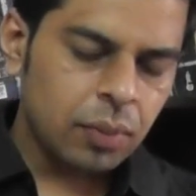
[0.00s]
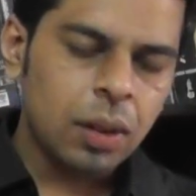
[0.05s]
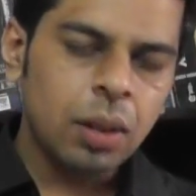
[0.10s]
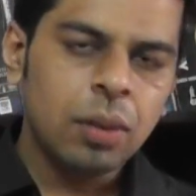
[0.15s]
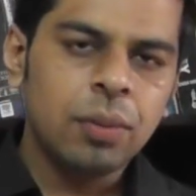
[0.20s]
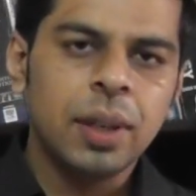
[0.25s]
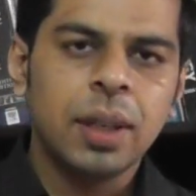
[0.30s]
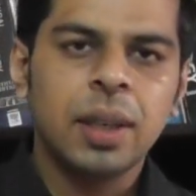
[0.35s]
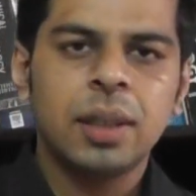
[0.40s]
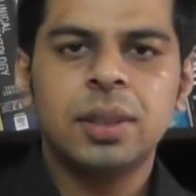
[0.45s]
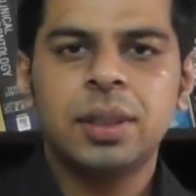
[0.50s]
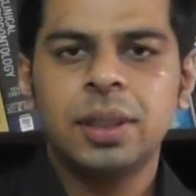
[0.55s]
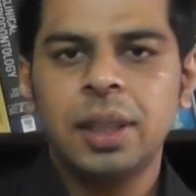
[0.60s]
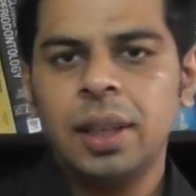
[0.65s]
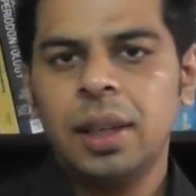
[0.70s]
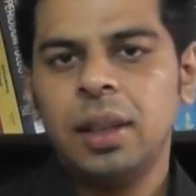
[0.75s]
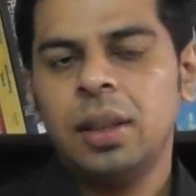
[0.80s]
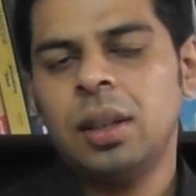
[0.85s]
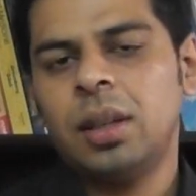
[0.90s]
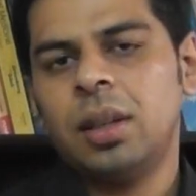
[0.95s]
we can
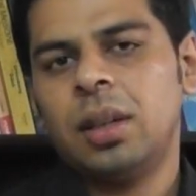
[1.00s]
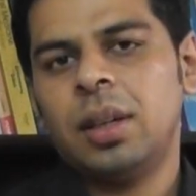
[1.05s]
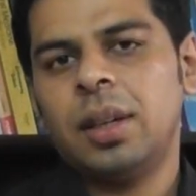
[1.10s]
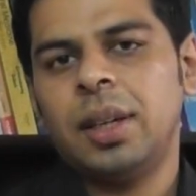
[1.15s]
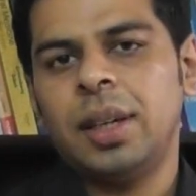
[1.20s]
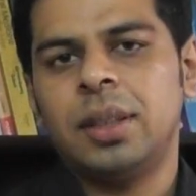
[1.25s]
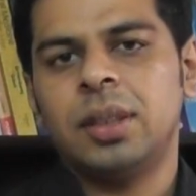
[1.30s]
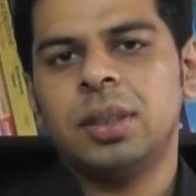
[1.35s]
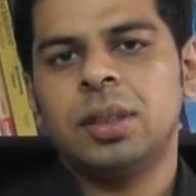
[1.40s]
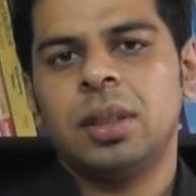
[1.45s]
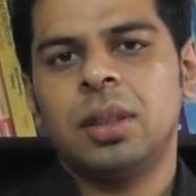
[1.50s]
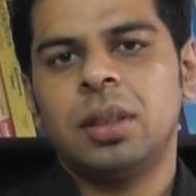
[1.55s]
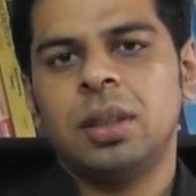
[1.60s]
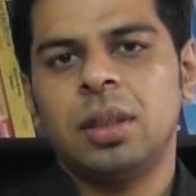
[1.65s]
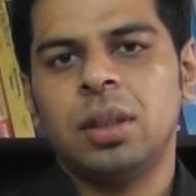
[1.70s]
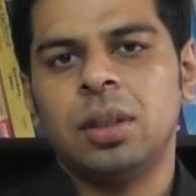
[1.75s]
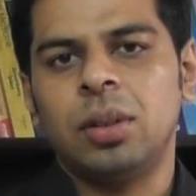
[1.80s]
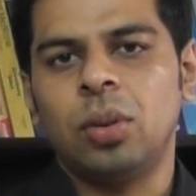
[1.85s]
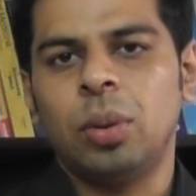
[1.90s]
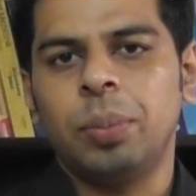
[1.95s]
say it's a
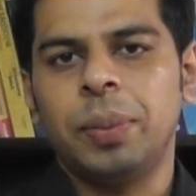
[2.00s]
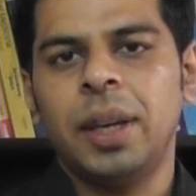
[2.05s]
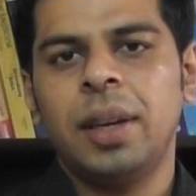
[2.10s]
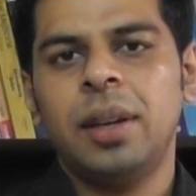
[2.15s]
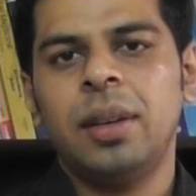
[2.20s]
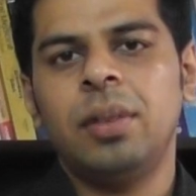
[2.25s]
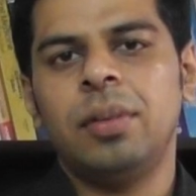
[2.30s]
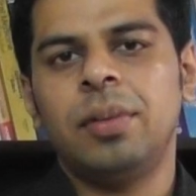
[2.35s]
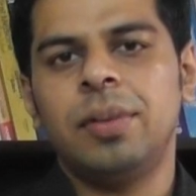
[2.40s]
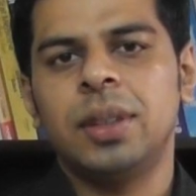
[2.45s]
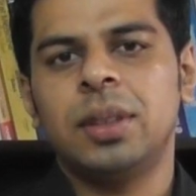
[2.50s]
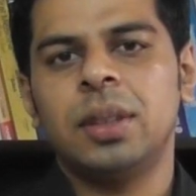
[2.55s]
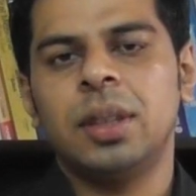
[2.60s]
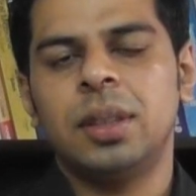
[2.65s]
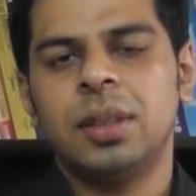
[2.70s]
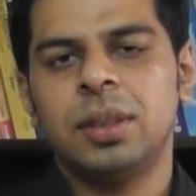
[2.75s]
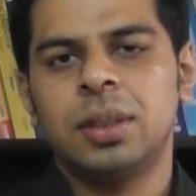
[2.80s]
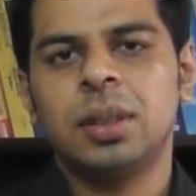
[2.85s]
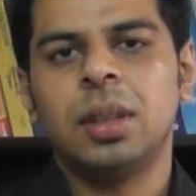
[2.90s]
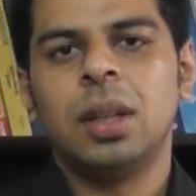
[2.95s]
domain which
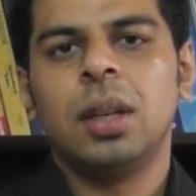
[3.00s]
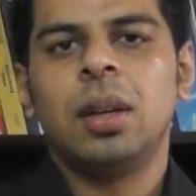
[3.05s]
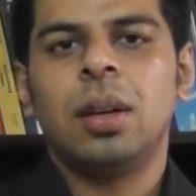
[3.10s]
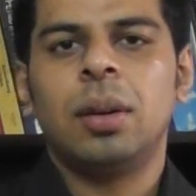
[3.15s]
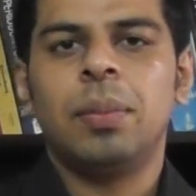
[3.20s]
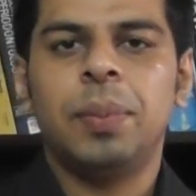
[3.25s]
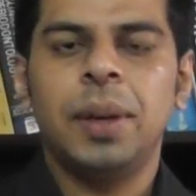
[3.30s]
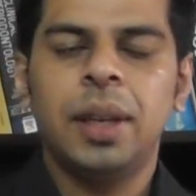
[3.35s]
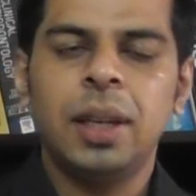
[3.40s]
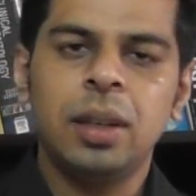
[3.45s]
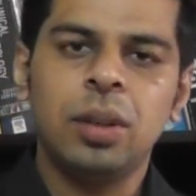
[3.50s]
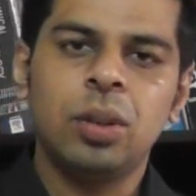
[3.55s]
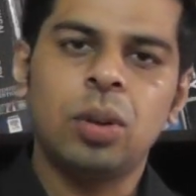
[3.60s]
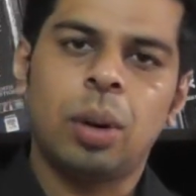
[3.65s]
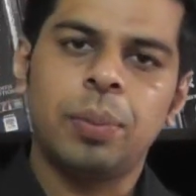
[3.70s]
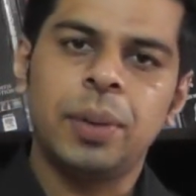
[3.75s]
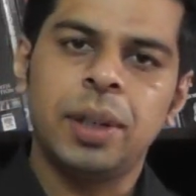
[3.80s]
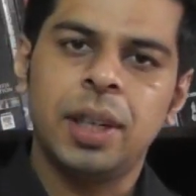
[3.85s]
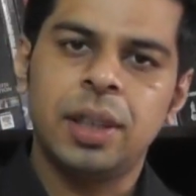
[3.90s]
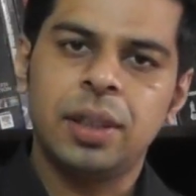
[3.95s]
is being
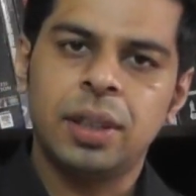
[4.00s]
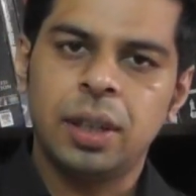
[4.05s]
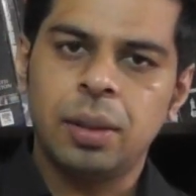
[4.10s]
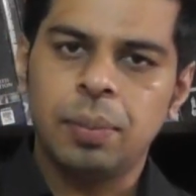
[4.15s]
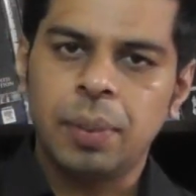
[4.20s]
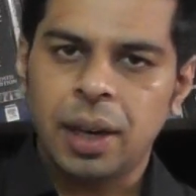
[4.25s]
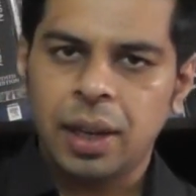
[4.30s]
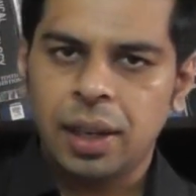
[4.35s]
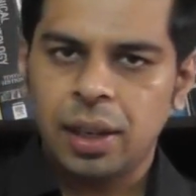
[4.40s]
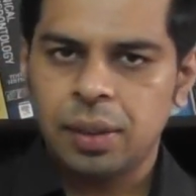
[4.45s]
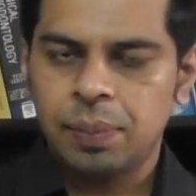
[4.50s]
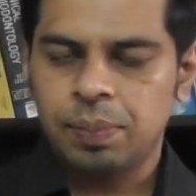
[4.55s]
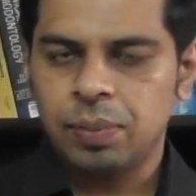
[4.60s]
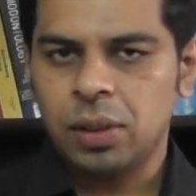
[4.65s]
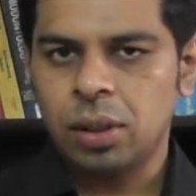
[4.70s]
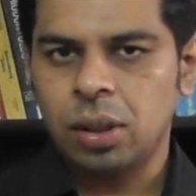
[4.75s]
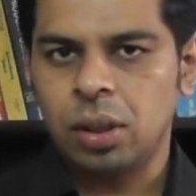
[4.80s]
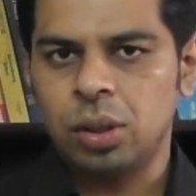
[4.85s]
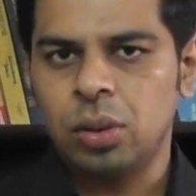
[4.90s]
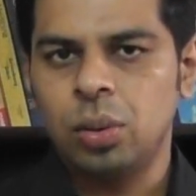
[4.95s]
dominated by
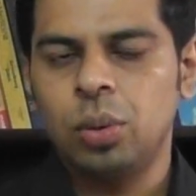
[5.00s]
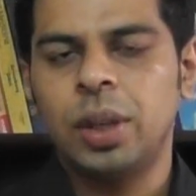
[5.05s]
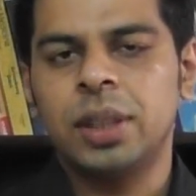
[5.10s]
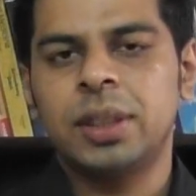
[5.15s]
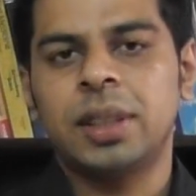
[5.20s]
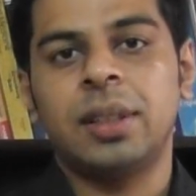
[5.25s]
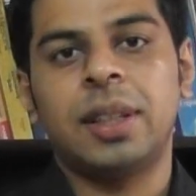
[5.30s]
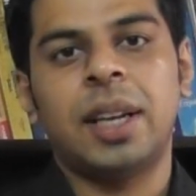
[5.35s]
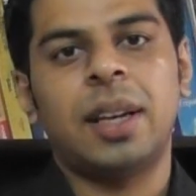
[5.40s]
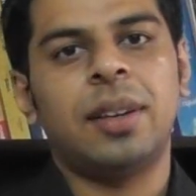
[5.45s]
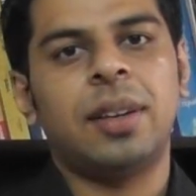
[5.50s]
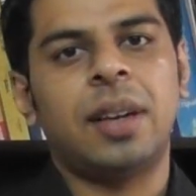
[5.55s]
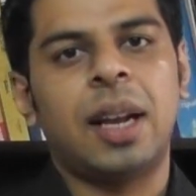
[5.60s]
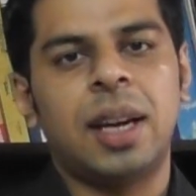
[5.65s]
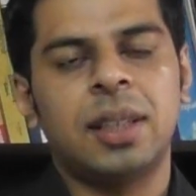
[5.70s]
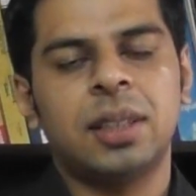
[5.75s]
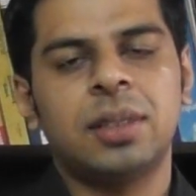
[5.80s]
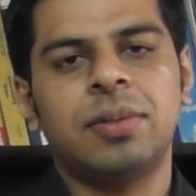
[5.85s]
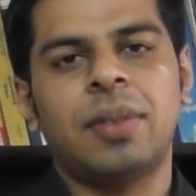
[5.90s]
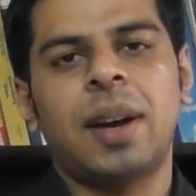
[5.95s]
the US, and
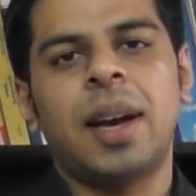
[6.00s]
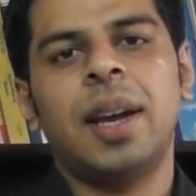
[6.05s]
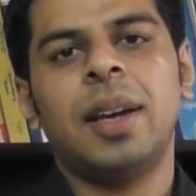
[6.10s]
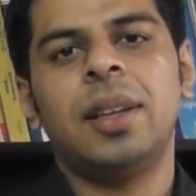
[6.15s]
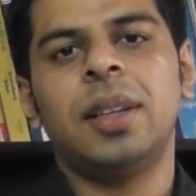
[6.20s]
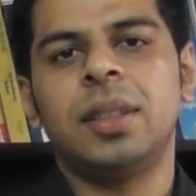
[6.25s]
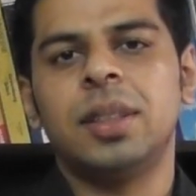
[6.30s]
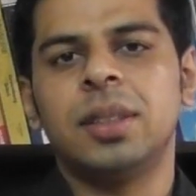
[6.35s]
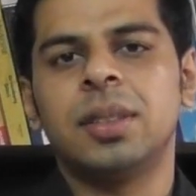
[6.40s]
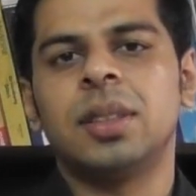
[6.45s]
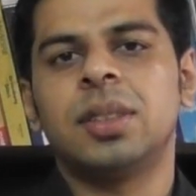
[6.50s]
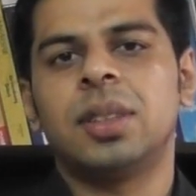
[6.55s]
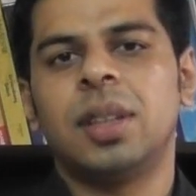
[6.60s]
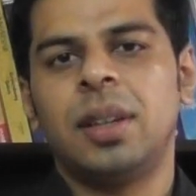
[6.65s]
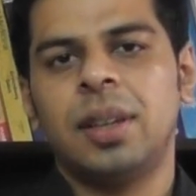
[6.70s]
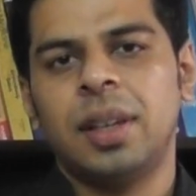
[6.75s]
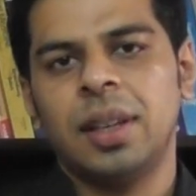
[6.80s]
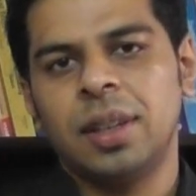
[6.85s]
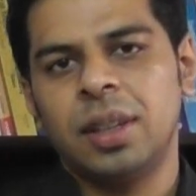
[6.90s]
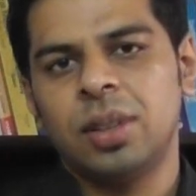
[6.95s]
that's why it is
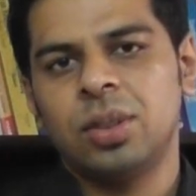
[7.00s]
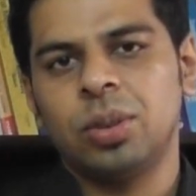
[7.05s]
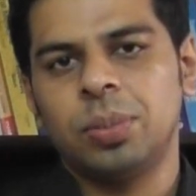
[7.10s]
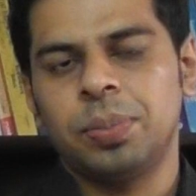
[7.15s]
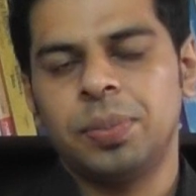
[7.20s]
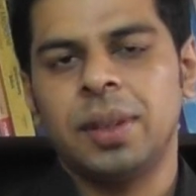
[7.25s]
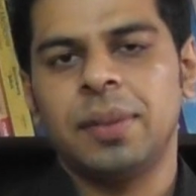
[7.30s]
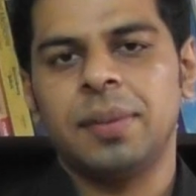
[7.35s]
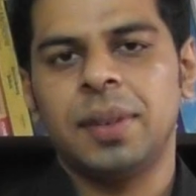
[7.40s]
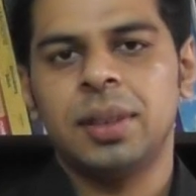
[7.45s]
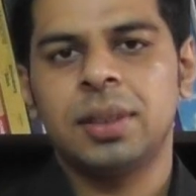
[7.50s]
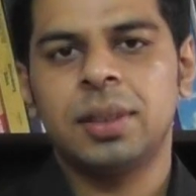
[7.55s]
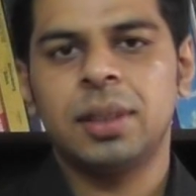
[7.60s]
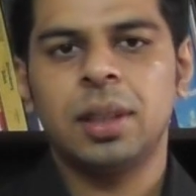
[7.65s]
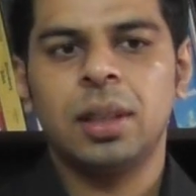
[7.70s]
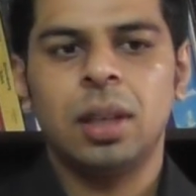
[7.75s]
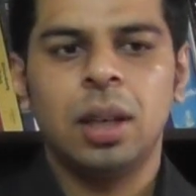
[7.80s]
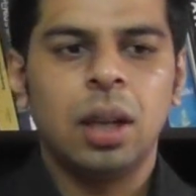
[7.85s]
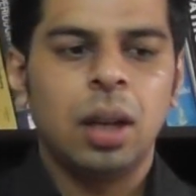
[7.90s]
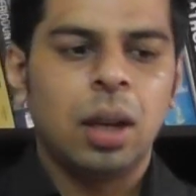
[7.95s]
asserting its supremacy.